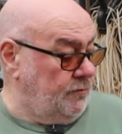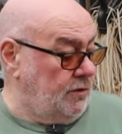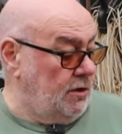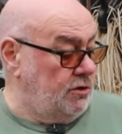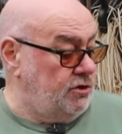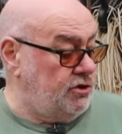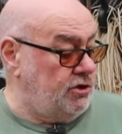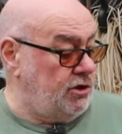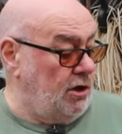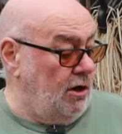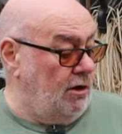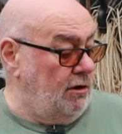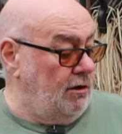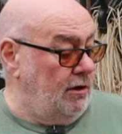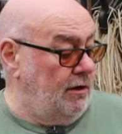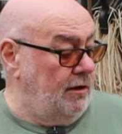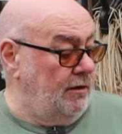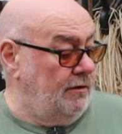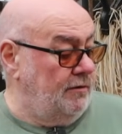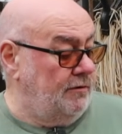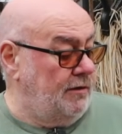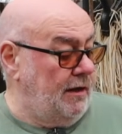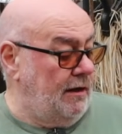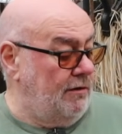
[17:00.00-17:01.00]
And Charlotte,
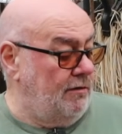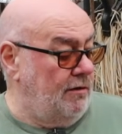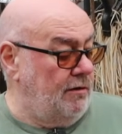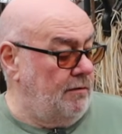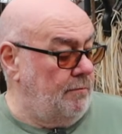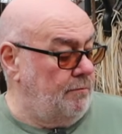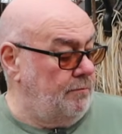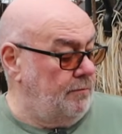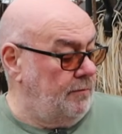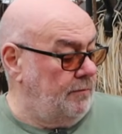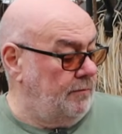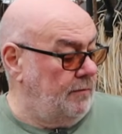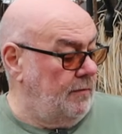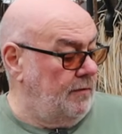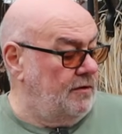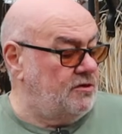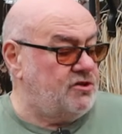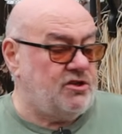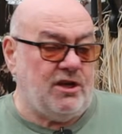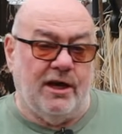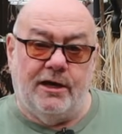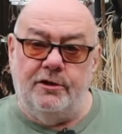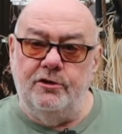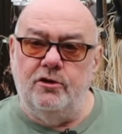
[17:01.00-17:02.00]
they're
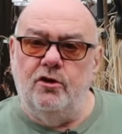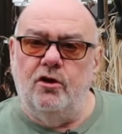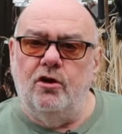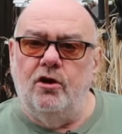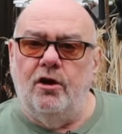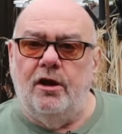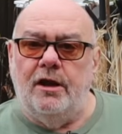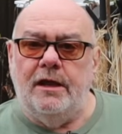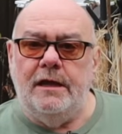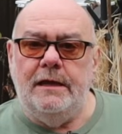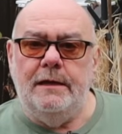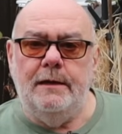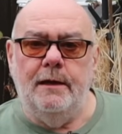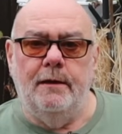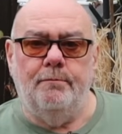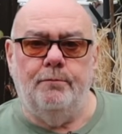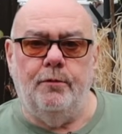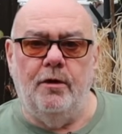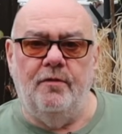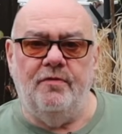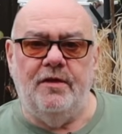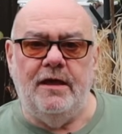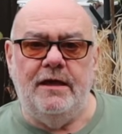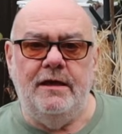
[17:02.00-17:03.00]
second early,
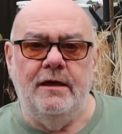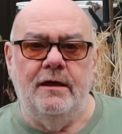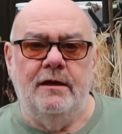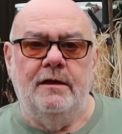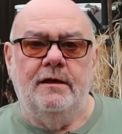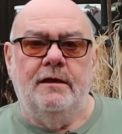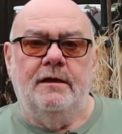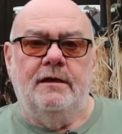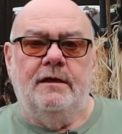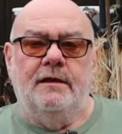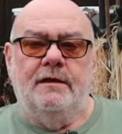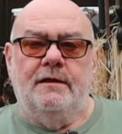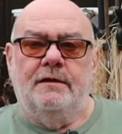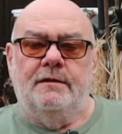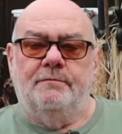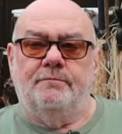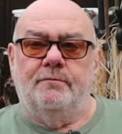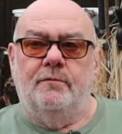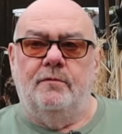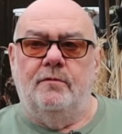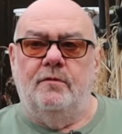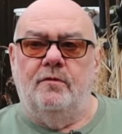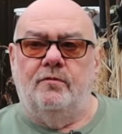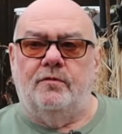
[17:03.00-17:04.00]
but they
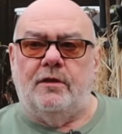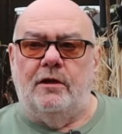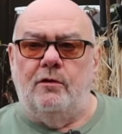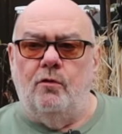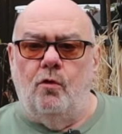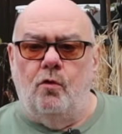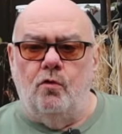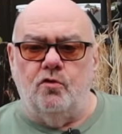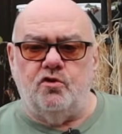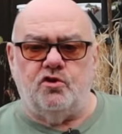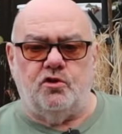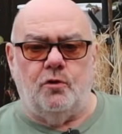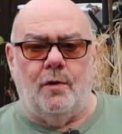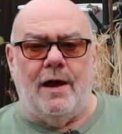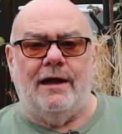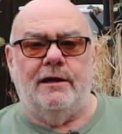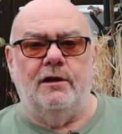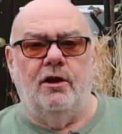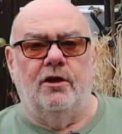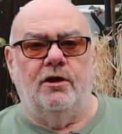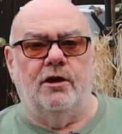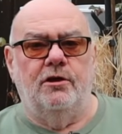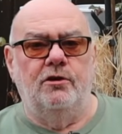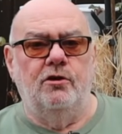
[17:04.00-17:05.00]
also act
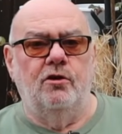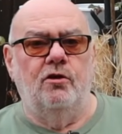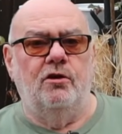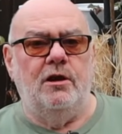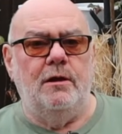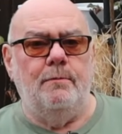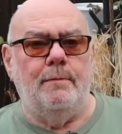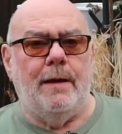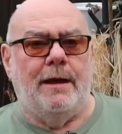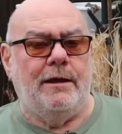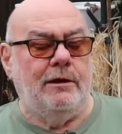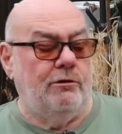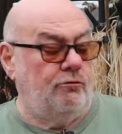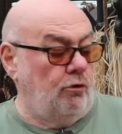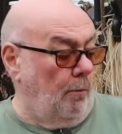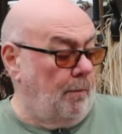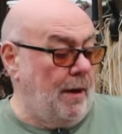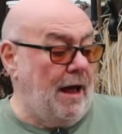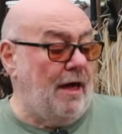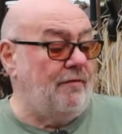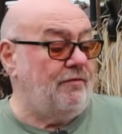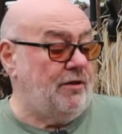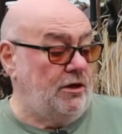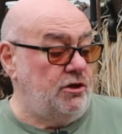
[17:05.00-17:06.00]
like an early main crop
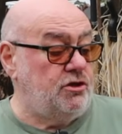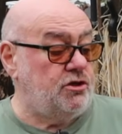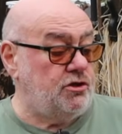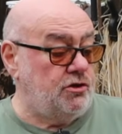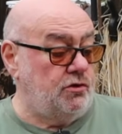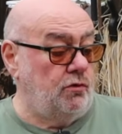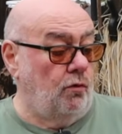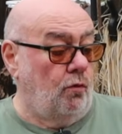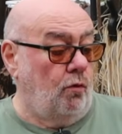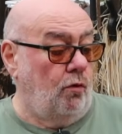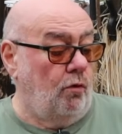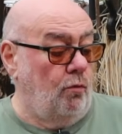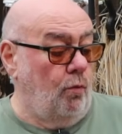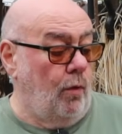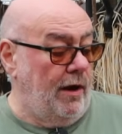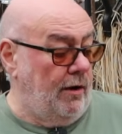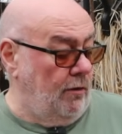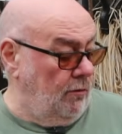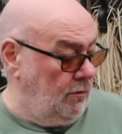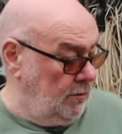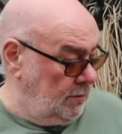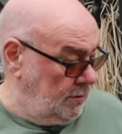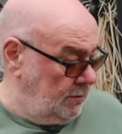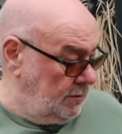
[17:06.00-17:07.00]
and they store
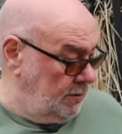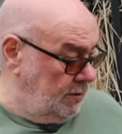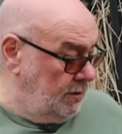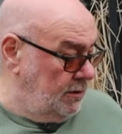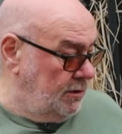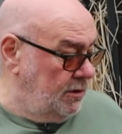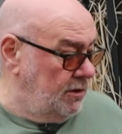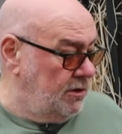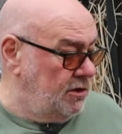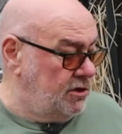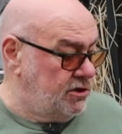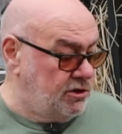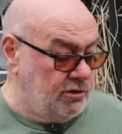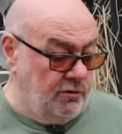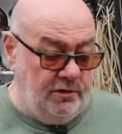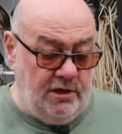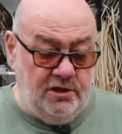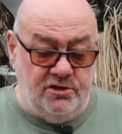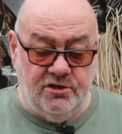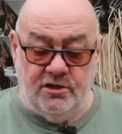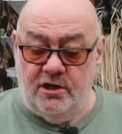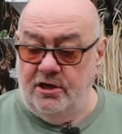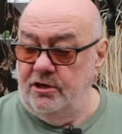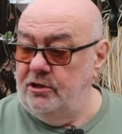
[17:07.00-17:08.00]
well. So
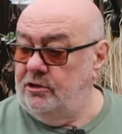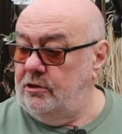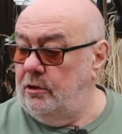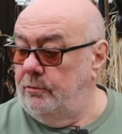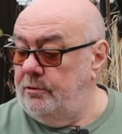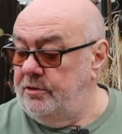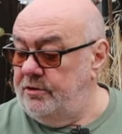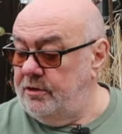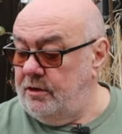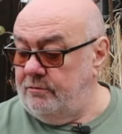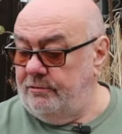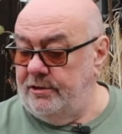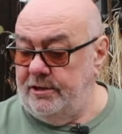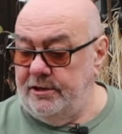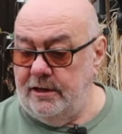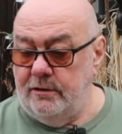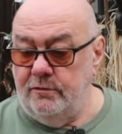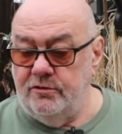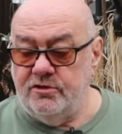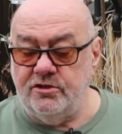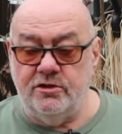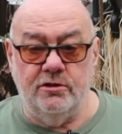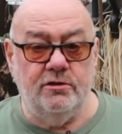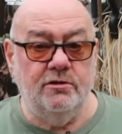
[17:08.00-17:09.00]
these are going to go in the
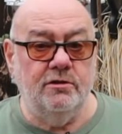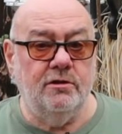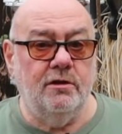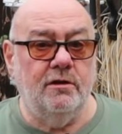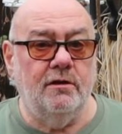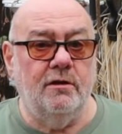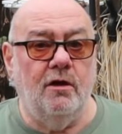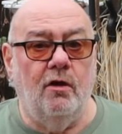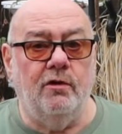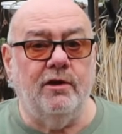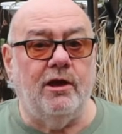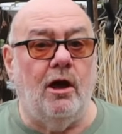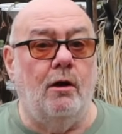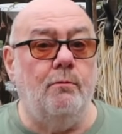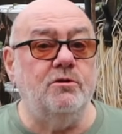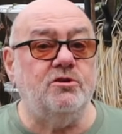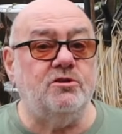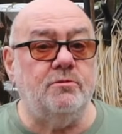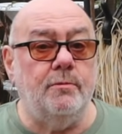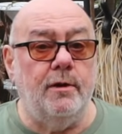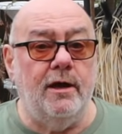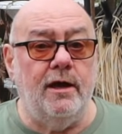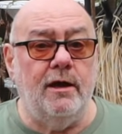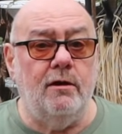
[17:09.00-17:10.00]
greenhouse and I'll get on with
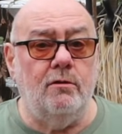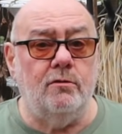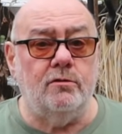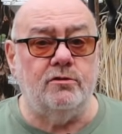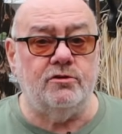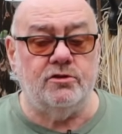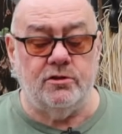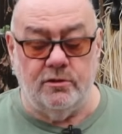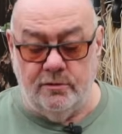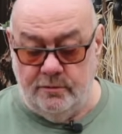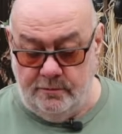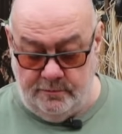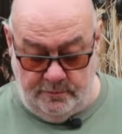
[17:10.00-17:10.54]
something else.